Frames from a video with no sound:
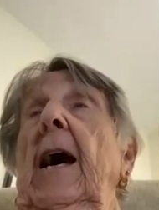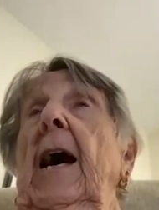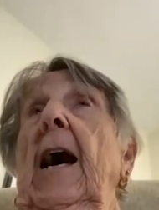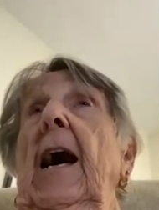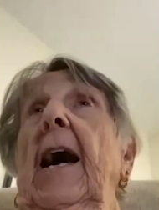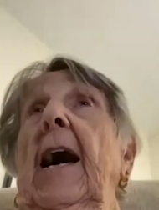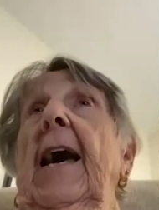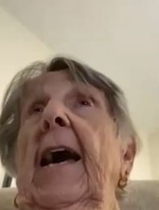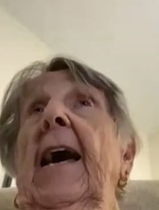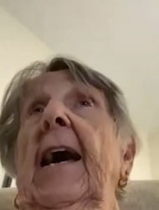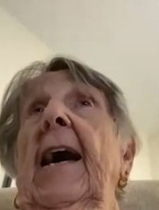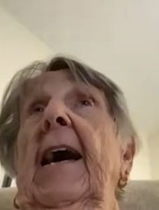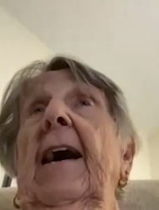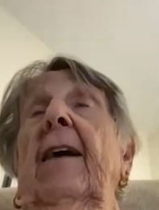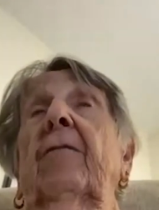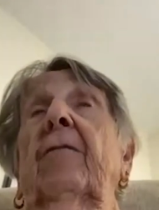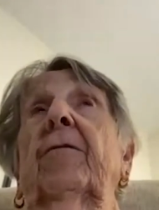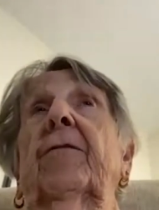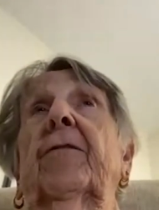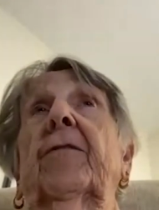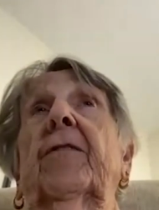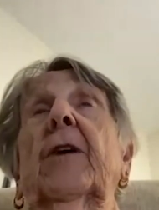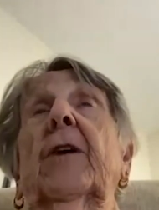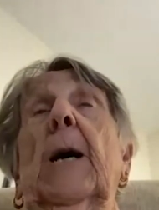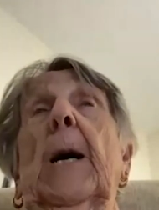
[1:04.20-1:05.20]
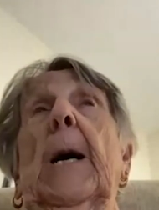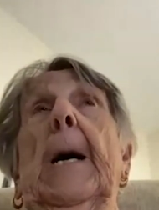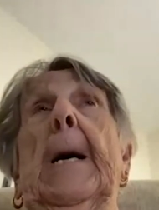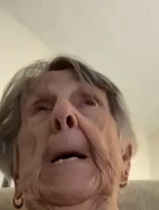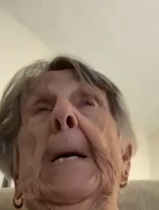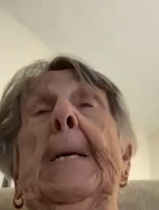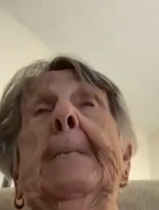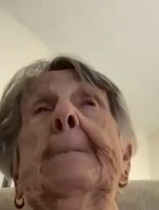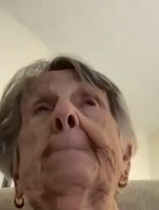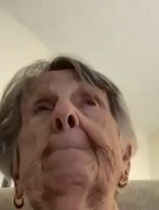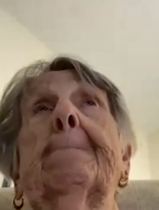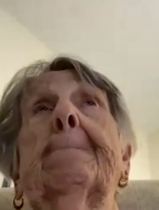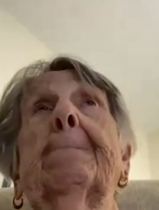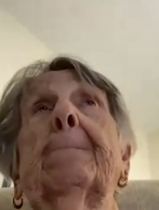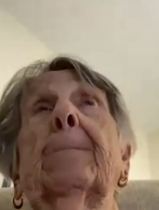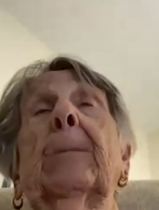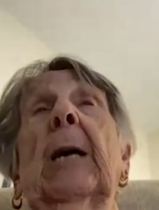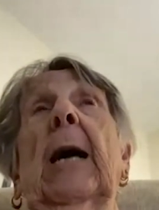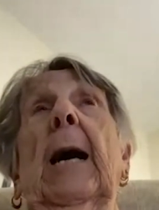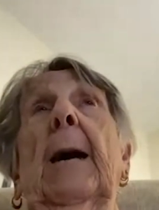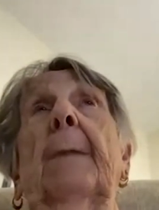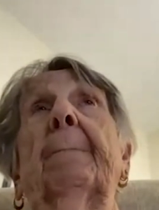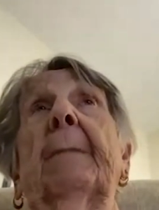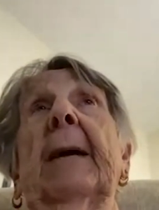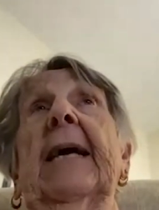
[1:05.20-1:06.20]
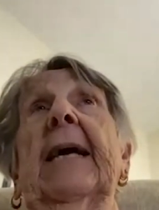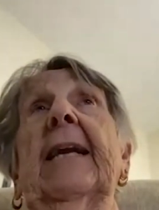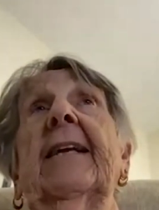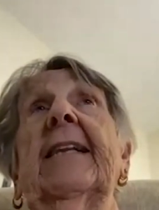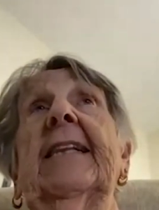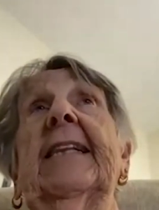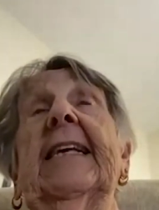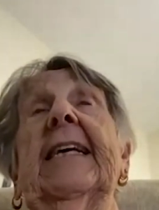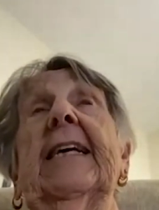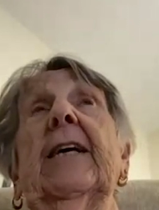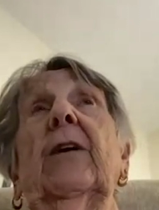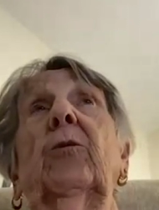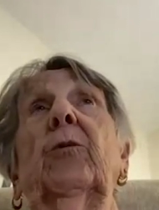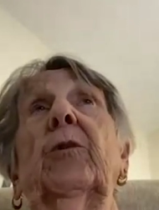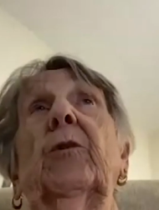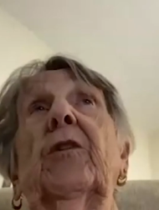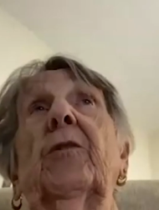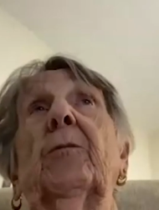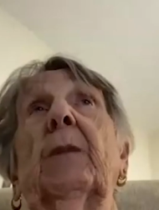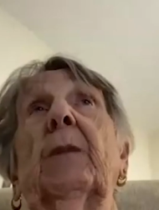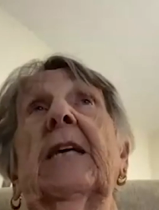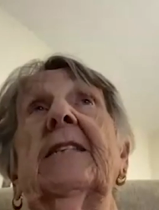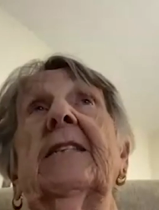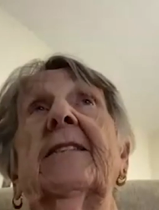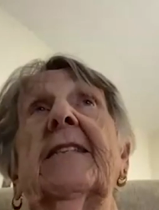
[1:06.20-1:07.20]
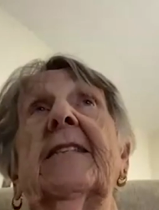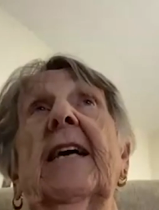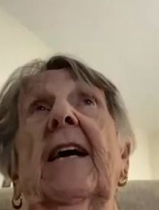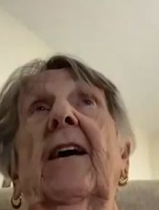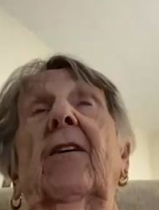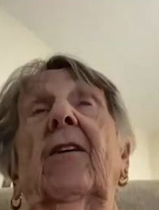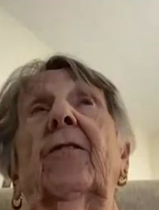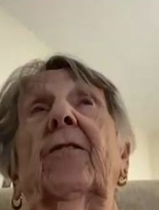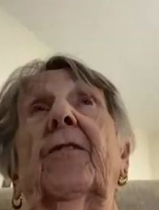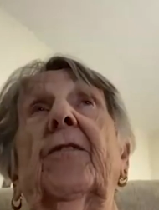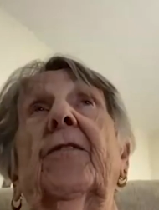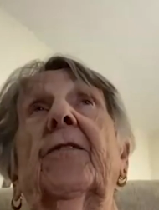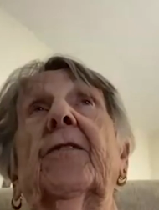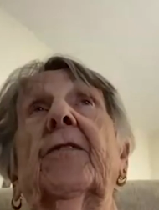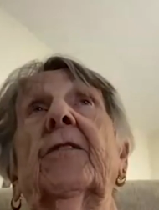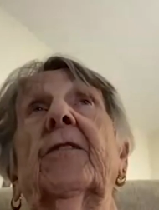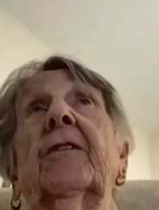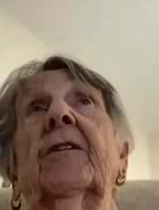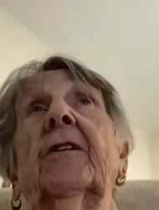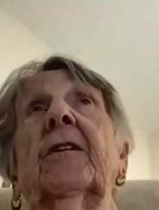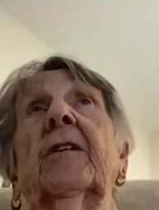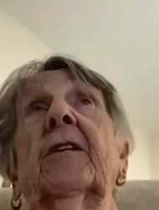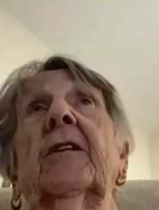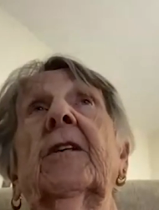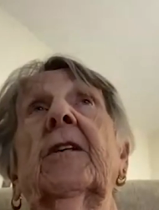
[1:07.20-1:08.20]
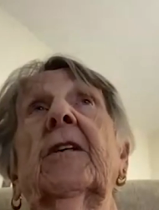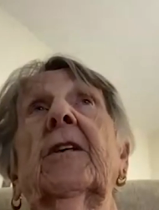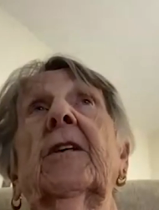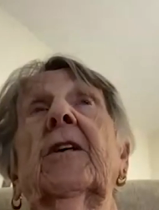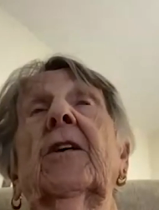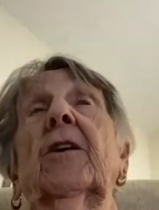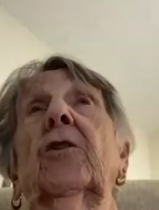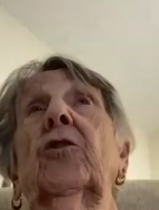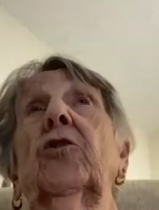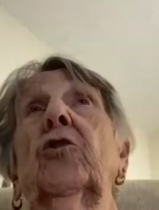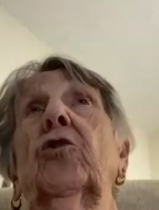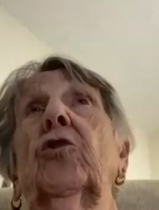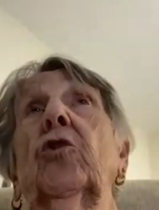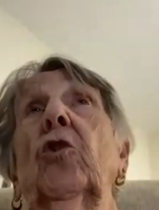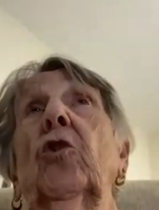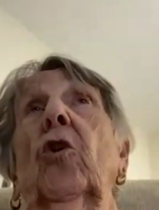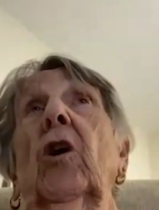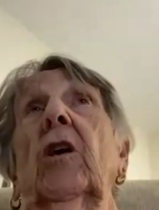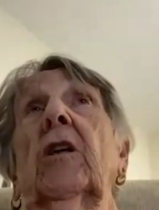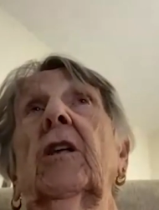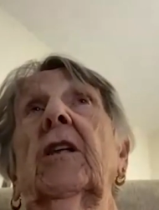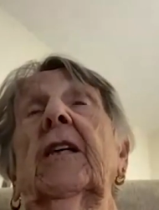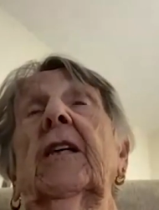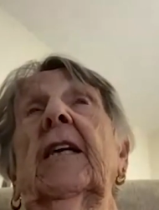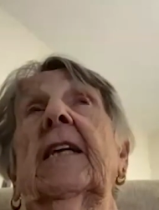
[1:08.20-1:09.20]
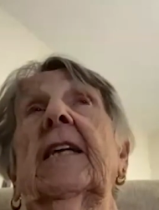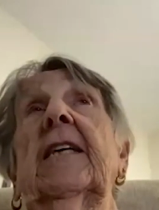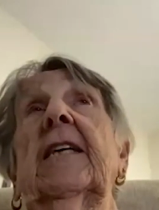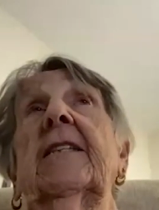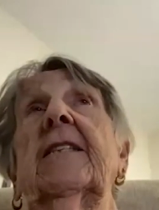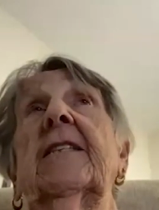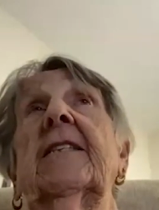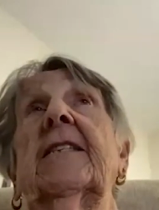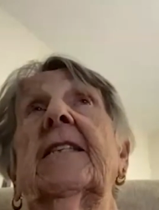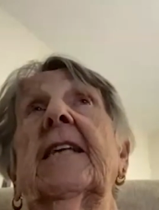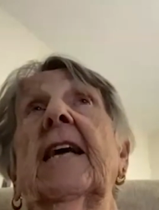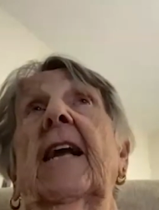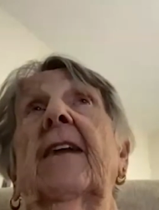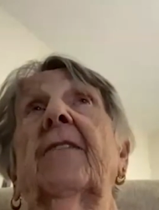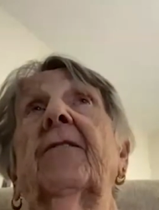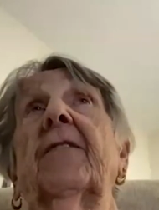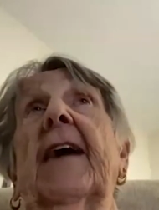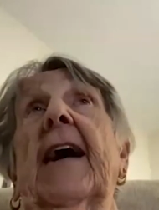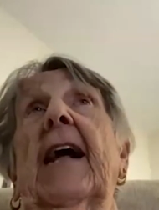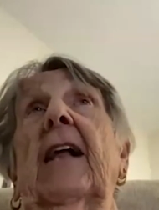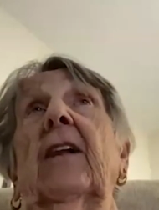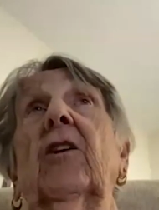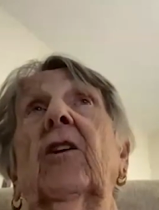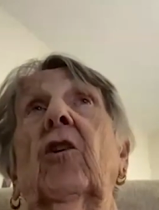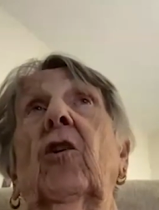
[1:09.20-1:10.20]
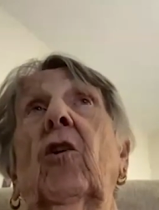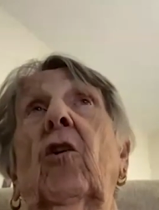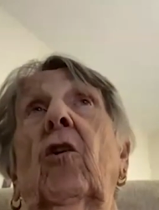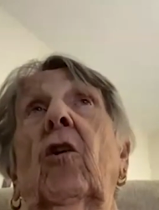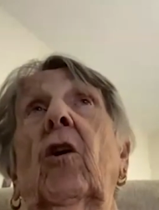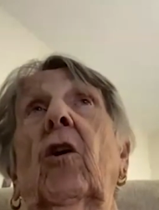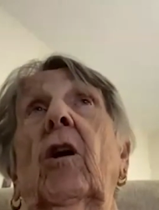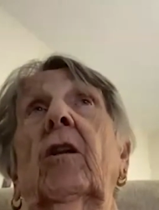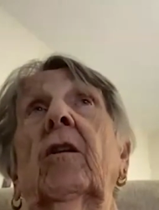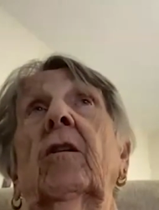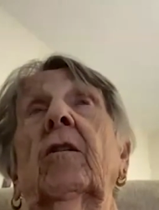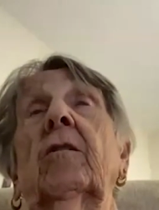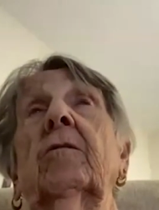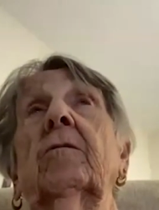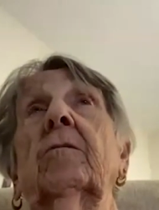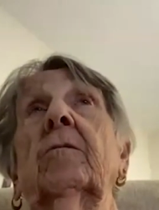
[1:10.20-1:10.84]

I have uh, I made a deal with myself chocolate instead of alcohol.